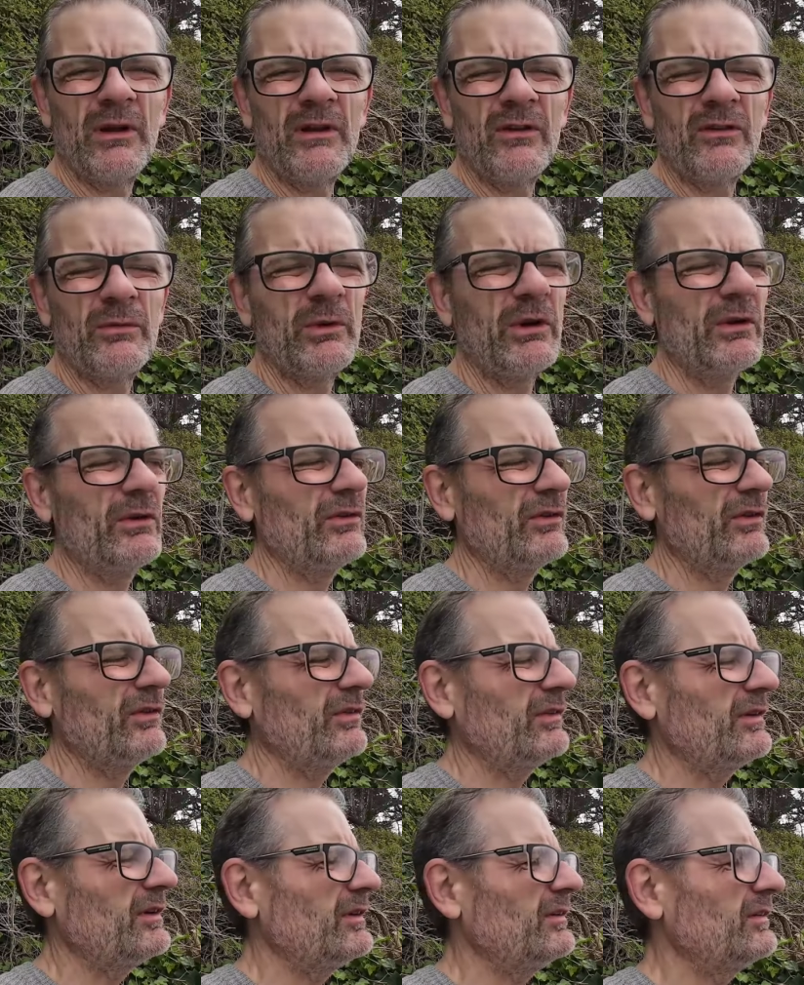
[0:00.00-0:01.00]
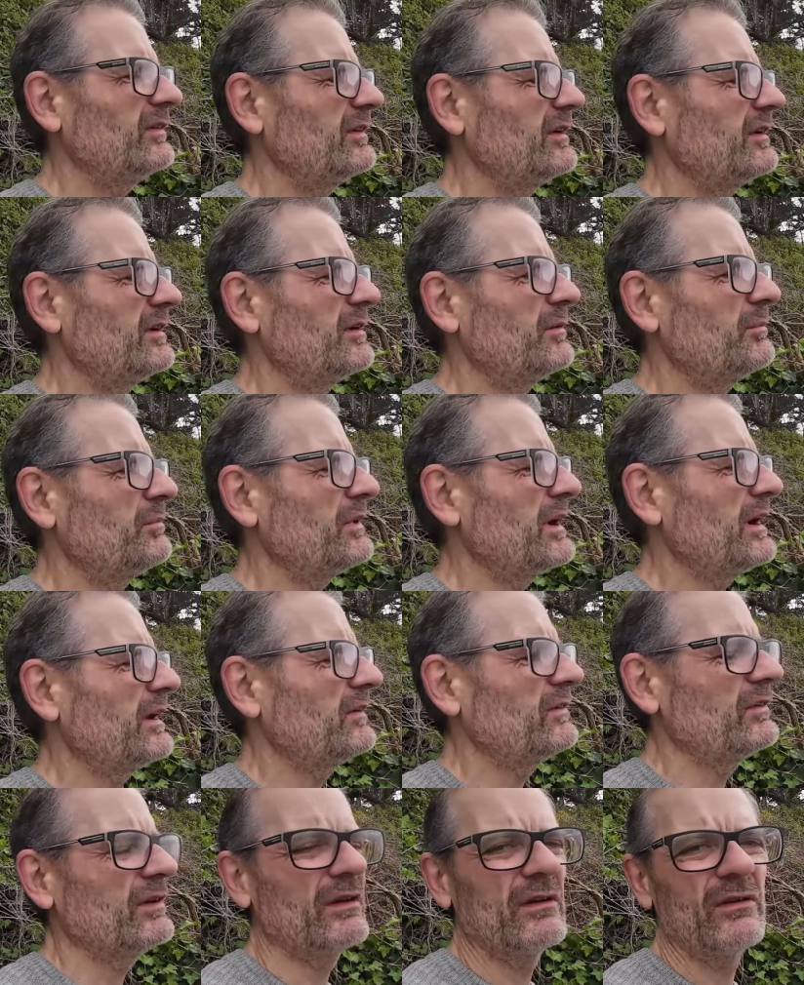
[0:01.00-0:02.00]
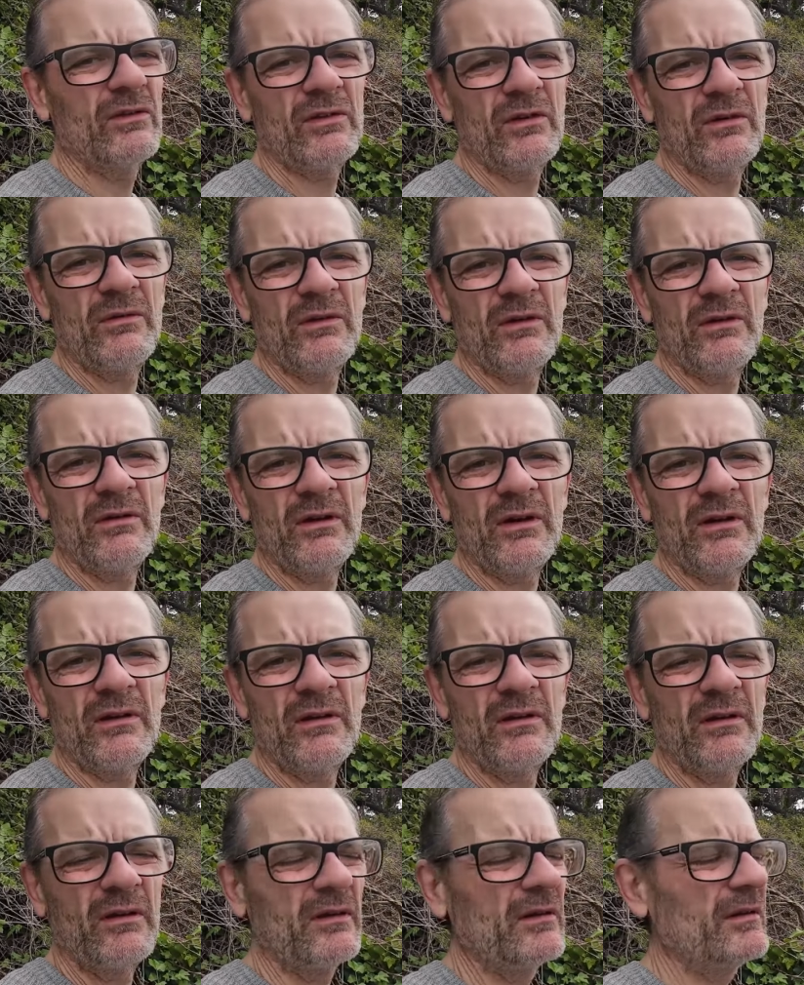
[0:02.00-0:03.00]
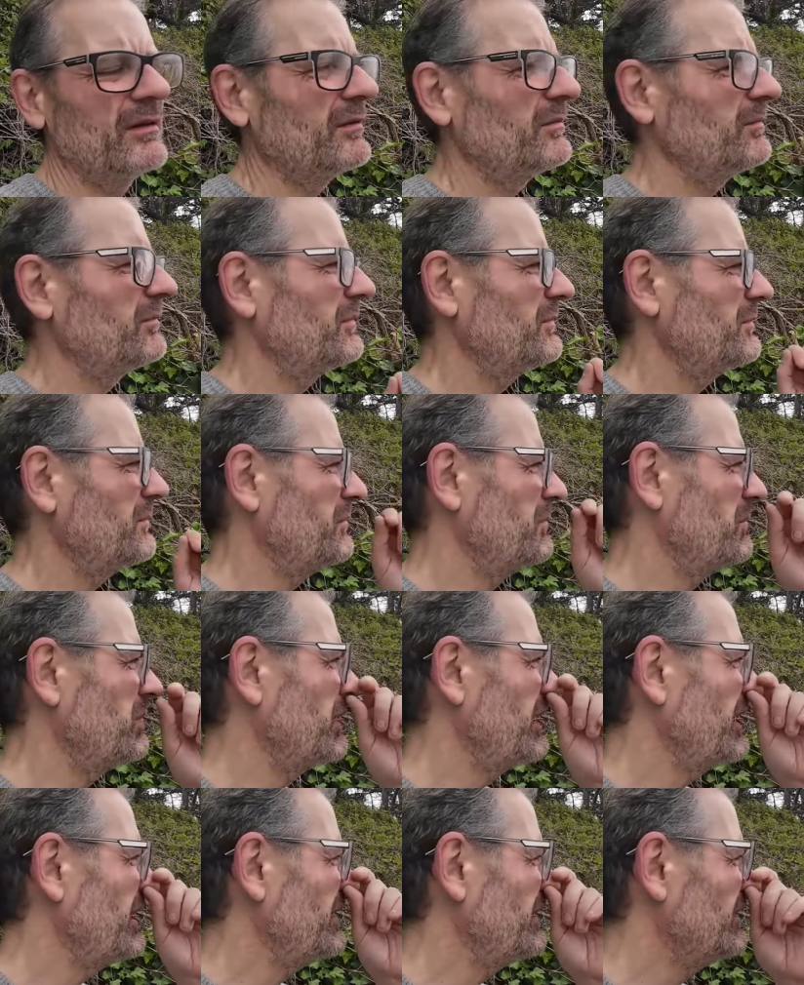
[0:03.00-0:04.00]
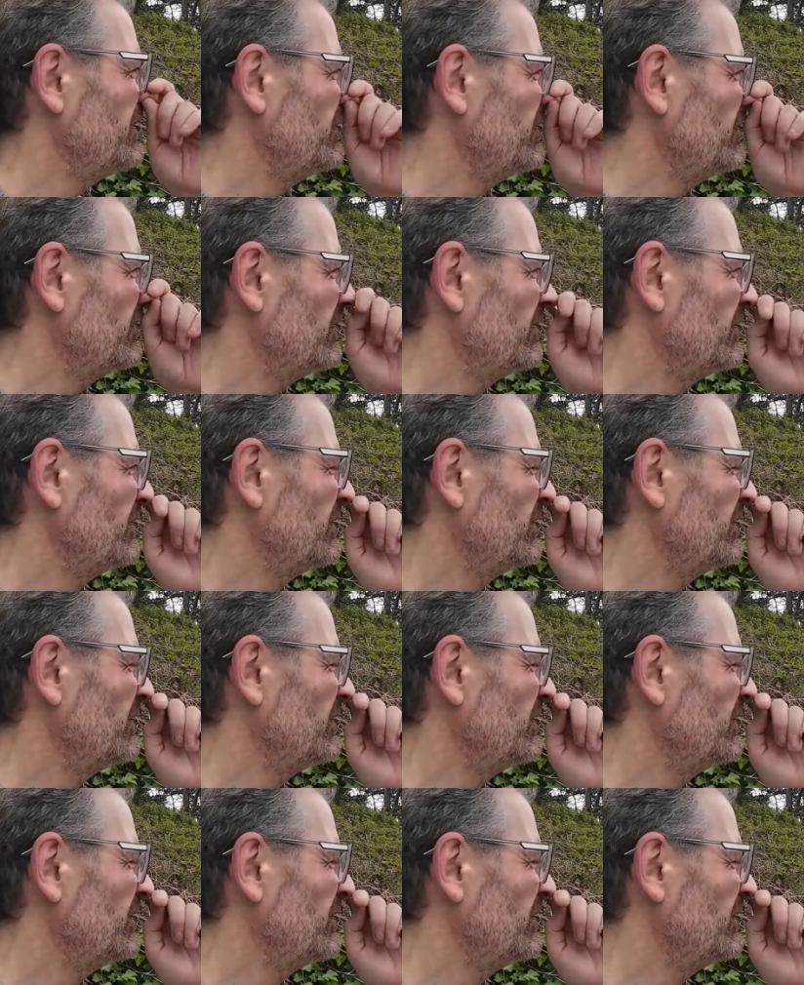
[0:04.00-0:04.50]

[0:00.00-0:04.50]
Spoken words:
exposures is bracketing, so that I can blend